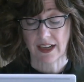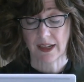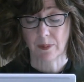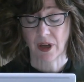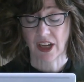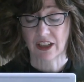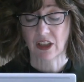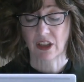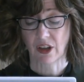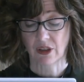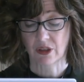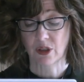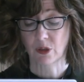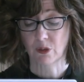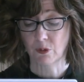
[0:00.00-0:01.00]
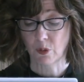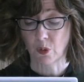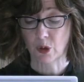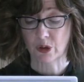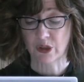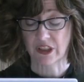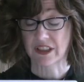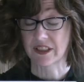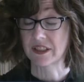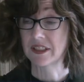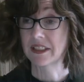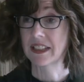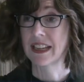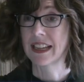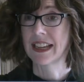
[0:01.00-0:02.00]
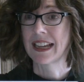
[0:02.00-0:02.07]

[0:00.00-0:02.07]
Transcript: whare by colonial forces,